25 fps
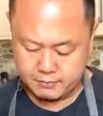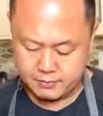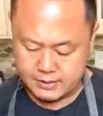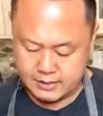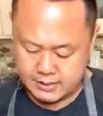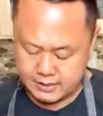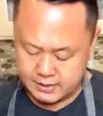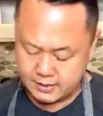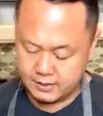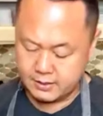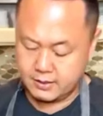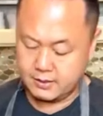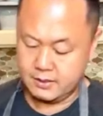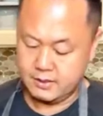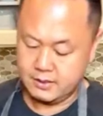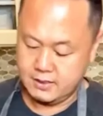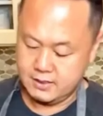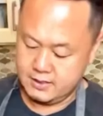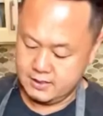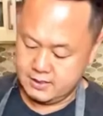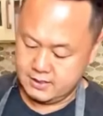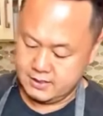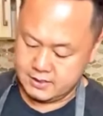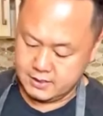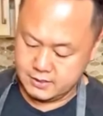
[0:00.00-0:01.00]
getting
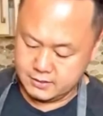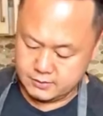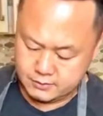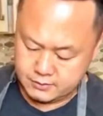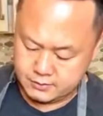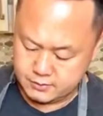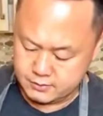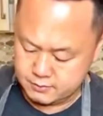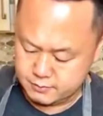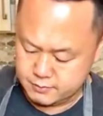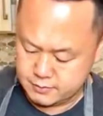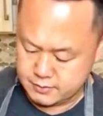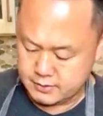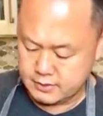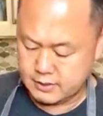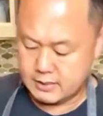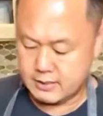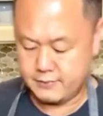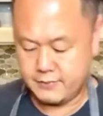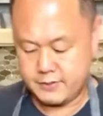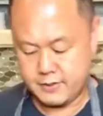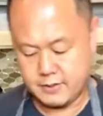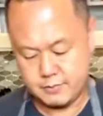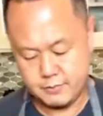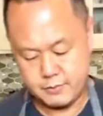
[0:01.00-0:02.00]
into the middle
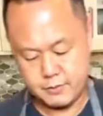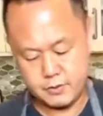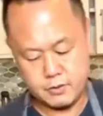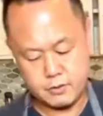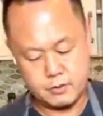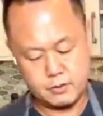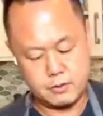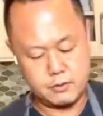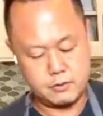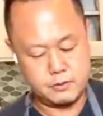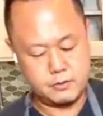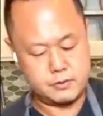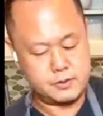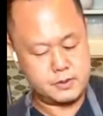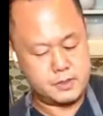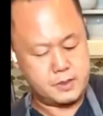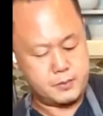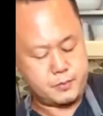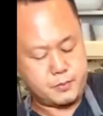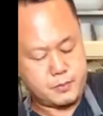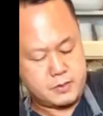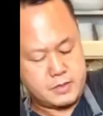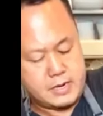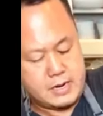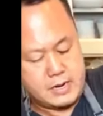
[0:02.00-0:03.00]
of it. I'm gonna go a little
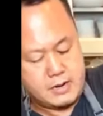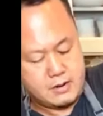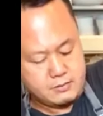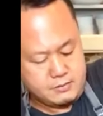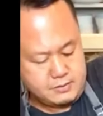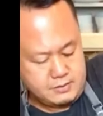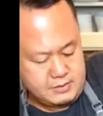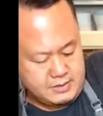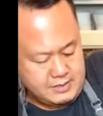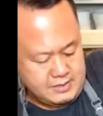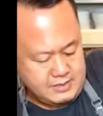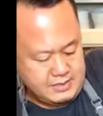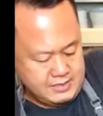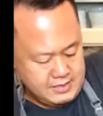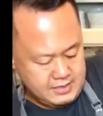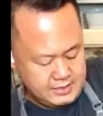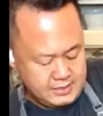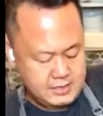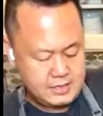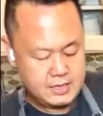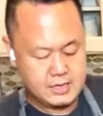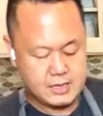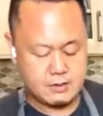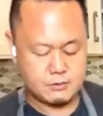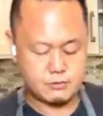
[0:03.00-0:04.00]
deeper now.
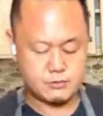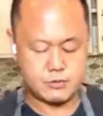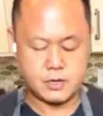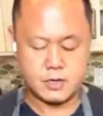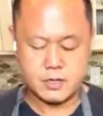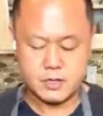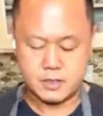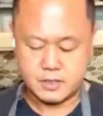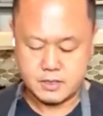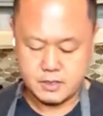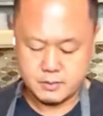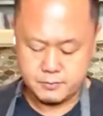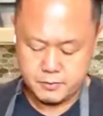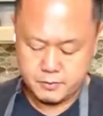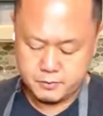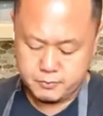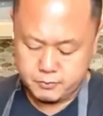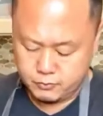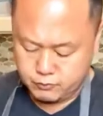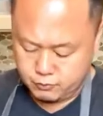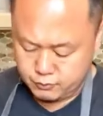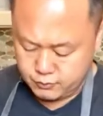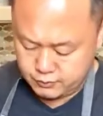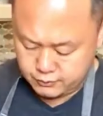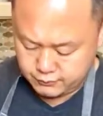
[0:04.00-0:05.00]
I'm trying to come in
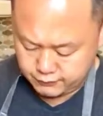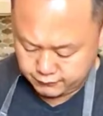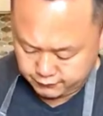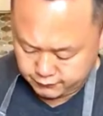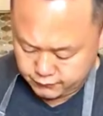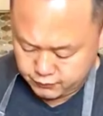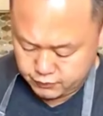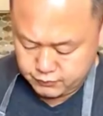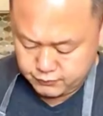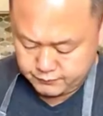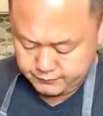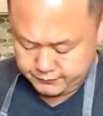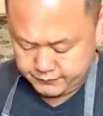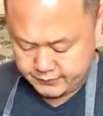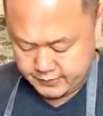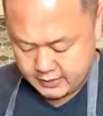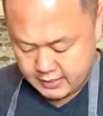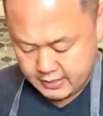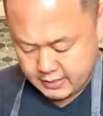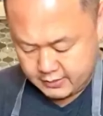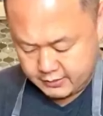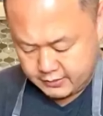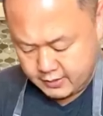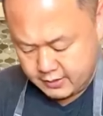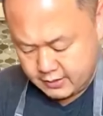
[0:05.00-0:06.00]
between the fruit, and
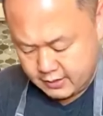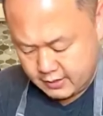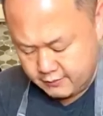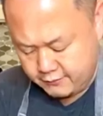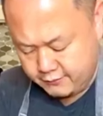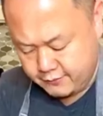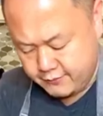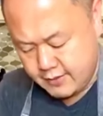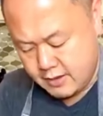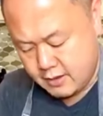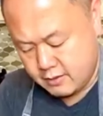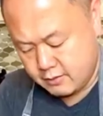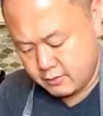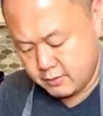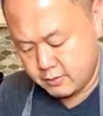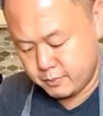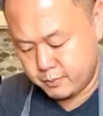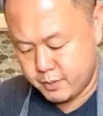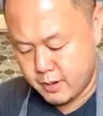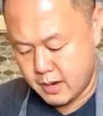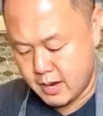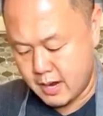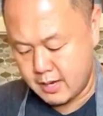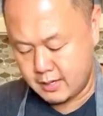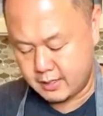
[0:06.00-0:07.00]
I think I've found a
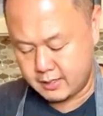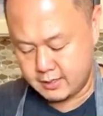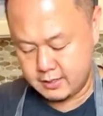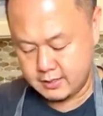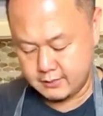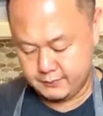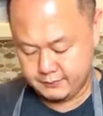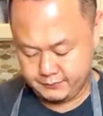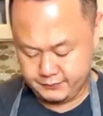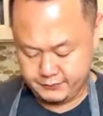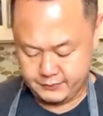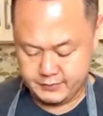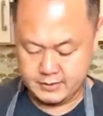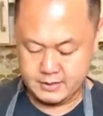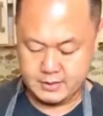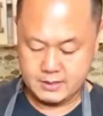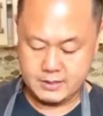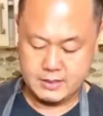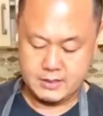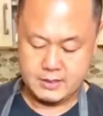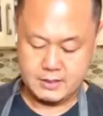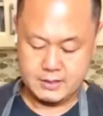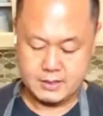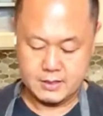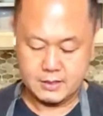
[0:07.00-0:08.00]
pocket
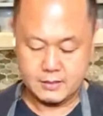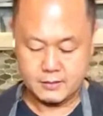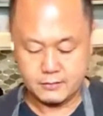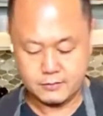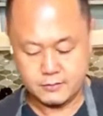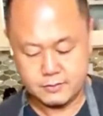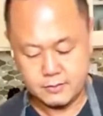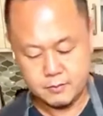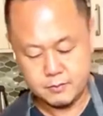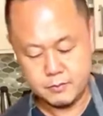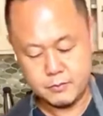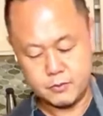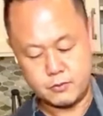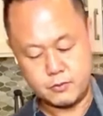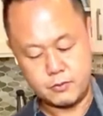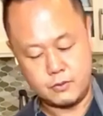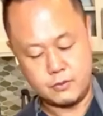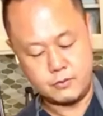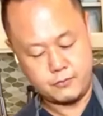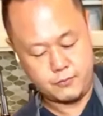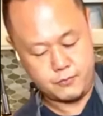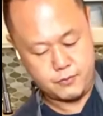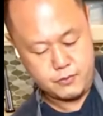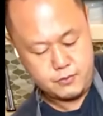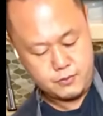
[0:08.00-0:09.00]
that is in between the
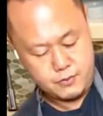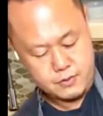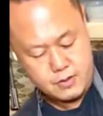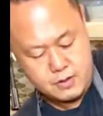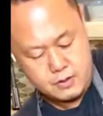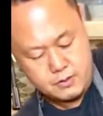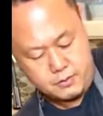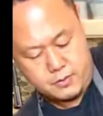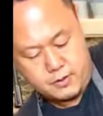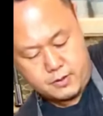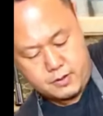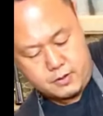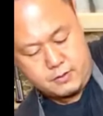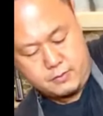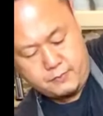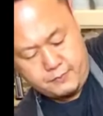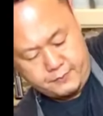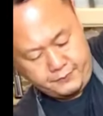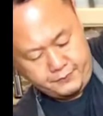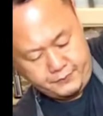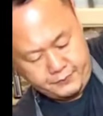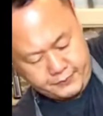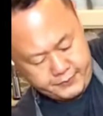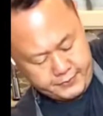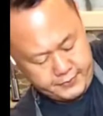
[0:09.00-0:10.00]
fruit. There we go.
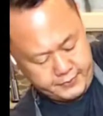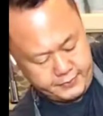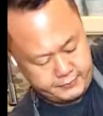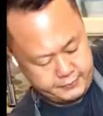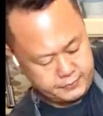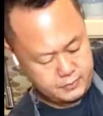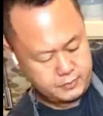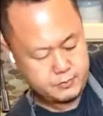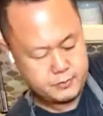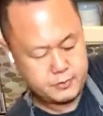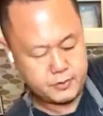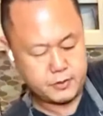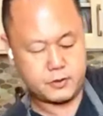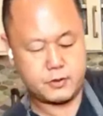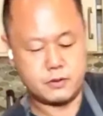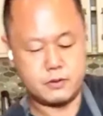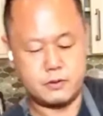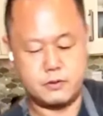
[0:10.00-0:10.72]
So I'm gonna go